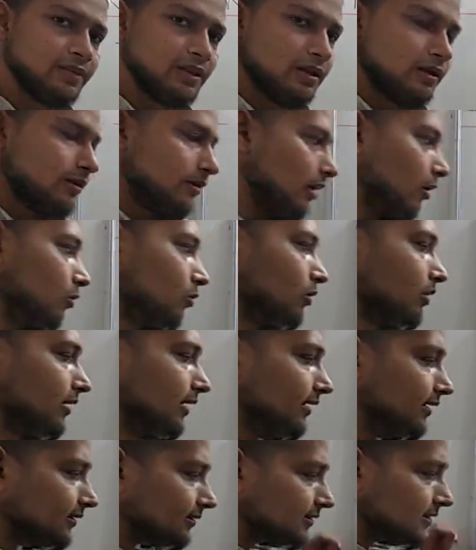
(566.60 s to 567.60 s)
Now
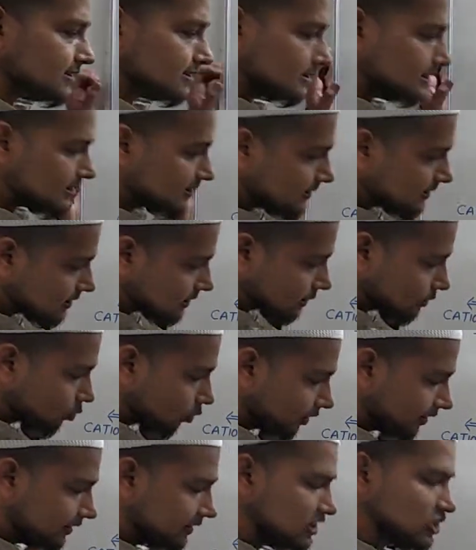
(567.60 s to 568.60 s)
let us discuss this
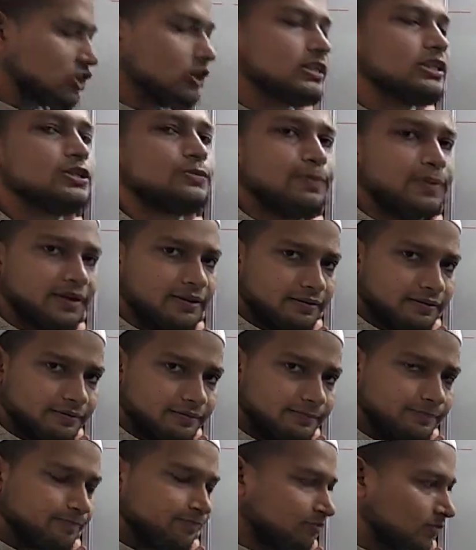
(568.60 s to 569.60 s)
coordination sphere.
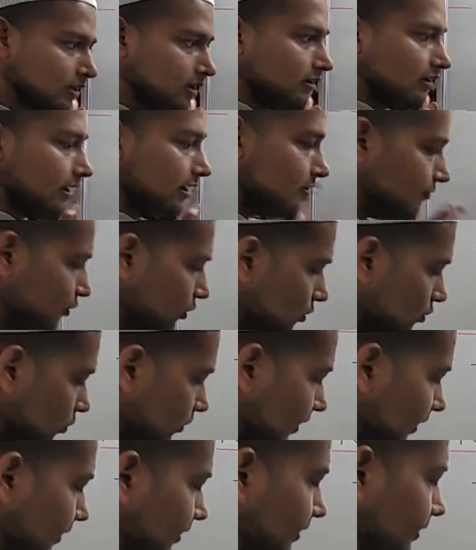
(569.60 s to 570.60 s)
If you
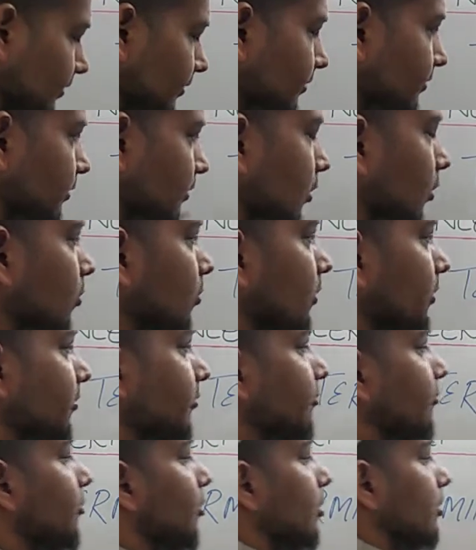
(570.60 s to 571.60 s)
look here, now
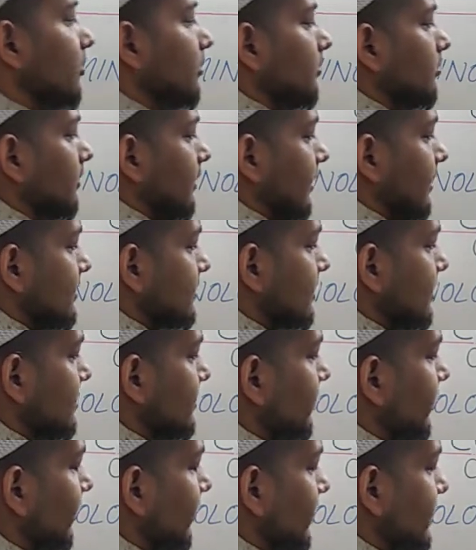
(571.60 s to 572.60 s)
let us
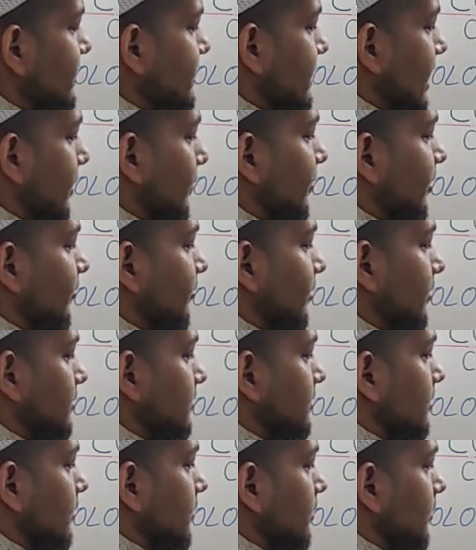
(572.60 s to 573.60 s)
consider the example
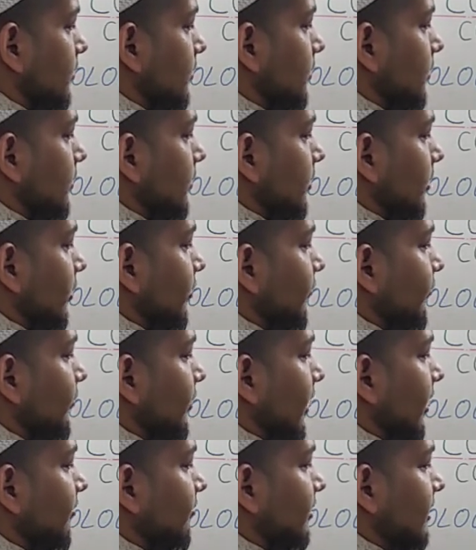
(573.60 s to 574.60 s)
first. If we
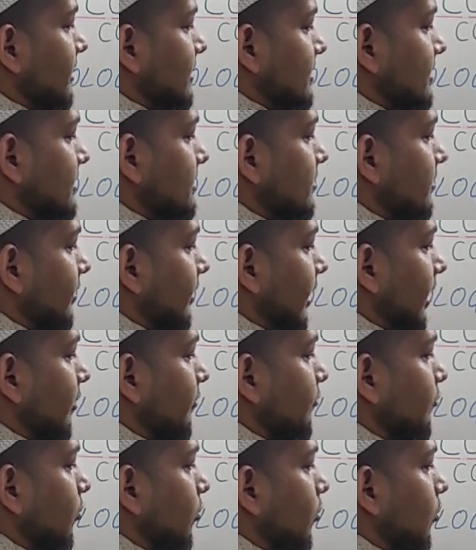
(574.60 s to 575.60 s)
have this
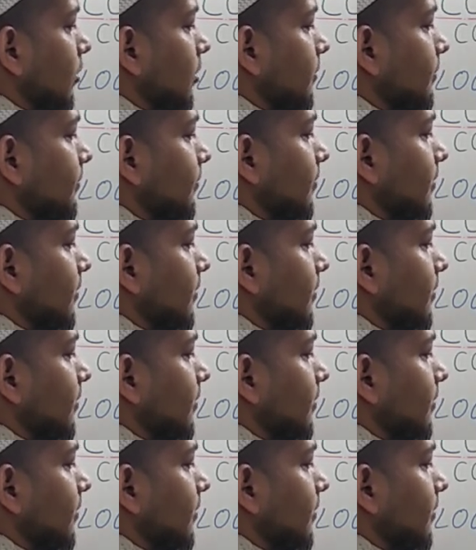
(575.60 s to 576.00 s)
K4